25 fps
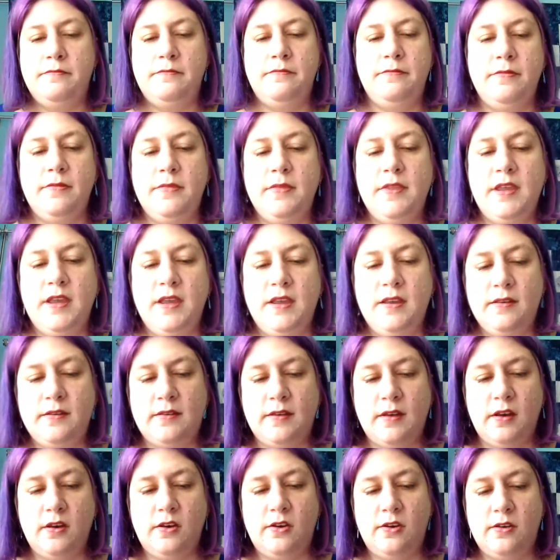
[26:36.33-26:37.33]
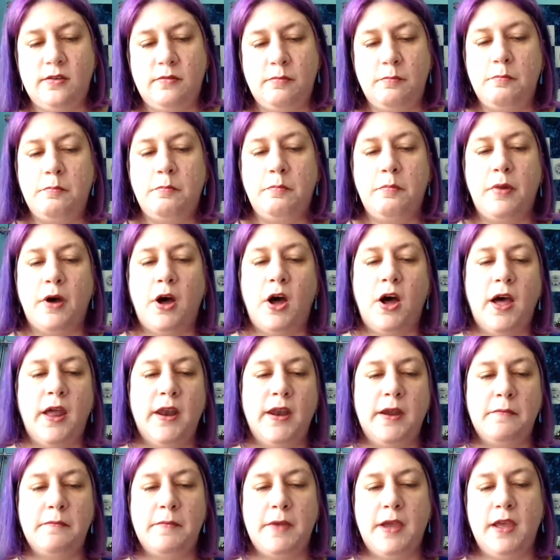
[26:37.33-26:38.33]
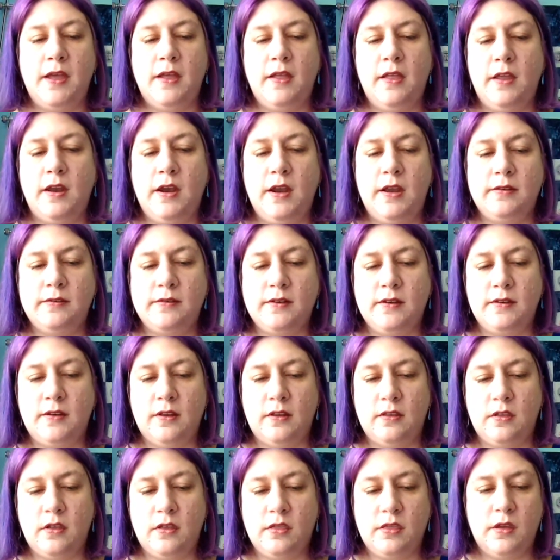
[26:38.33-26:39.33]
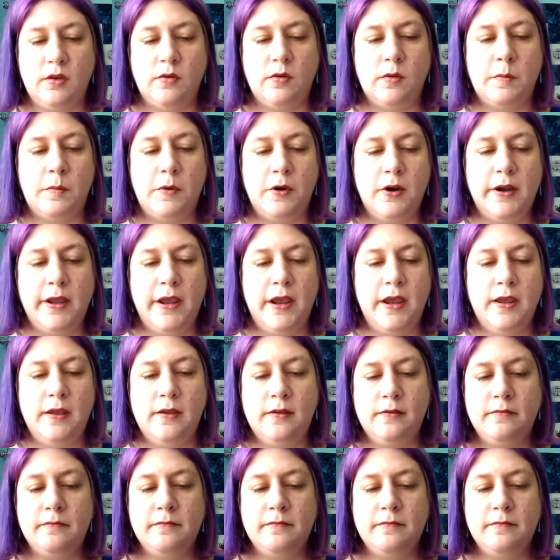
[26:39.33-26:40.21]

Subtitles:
These I just bought at my L&S because I thought they were pretty.